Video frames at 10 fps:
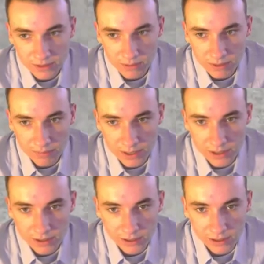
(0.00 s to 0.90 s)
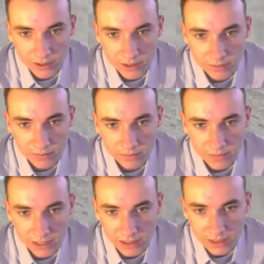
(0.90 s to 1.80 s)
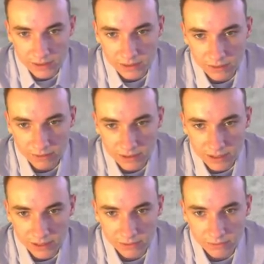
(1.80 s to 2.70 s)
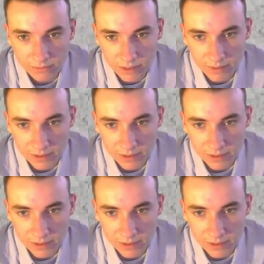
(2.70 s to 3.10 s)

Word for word: are a little bit bigger, like this, I want to say, right